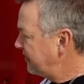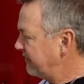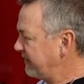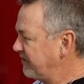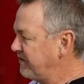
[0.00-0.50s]
are
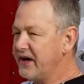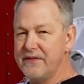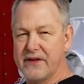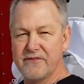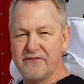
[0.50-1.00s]
in the
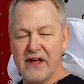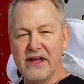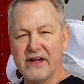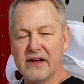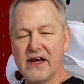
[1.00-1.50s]
sun that are
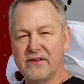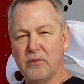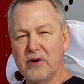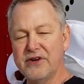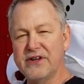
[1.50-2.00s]
flying a lot in the
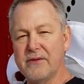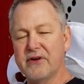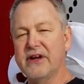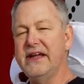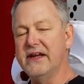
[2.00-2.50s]
wintertime are
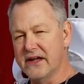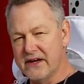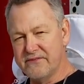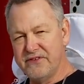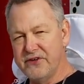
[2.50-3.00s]
going to eat a
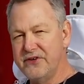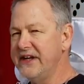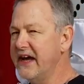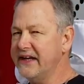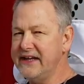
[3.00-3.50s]
lot of food. You
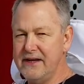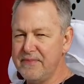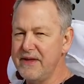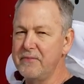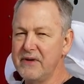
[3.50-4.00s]
got to keep
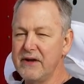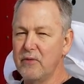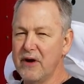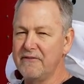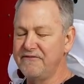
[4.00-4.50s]
them
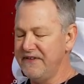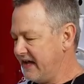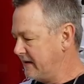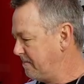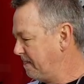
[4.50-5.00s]
well
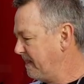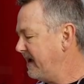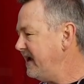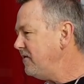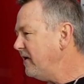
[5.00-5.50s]
fed.
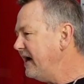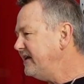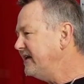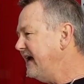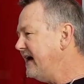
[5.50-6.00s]
Anyway,
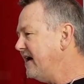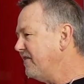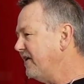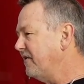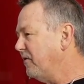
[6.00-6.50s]
today I
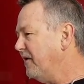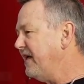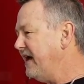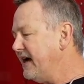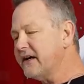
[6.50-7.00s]
thought, what
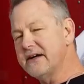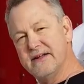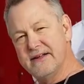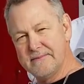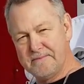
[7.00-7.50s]
the heck?
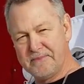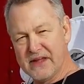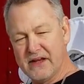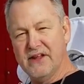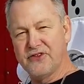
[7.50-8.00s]

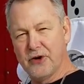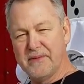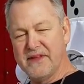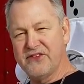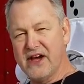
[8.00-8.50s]
Let's
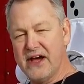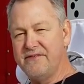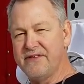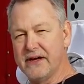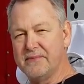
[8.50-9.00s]
open this
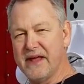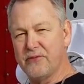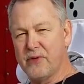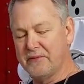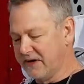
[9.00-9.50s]
hive up.
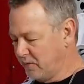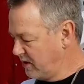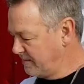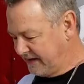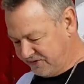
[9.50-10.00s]
That's why I'm going to
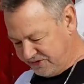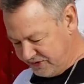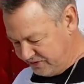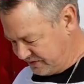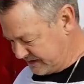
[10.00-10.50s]
wear my
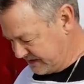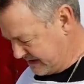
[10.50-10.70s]
suit,